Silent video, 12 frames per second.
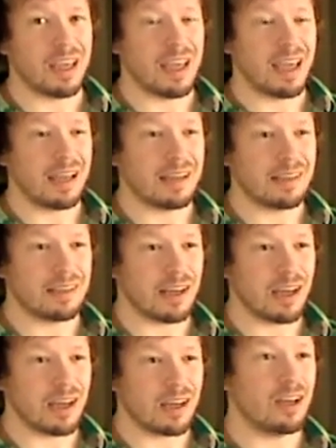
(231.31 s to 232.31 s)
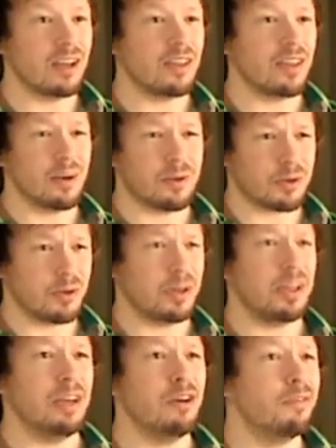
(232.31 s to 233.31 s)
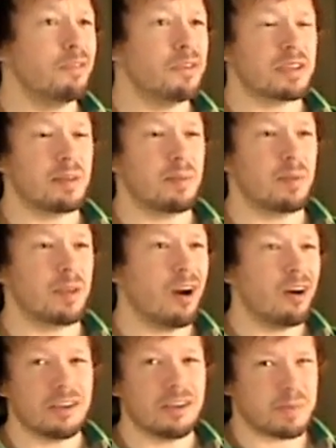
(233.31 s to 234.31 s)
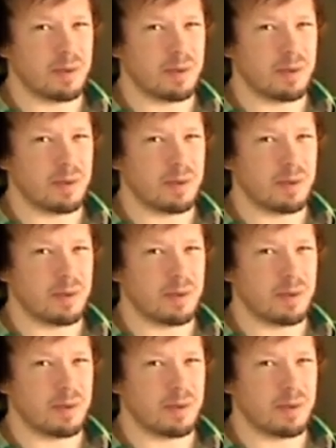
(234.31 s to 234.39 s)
and then I was going to interview some of the artists,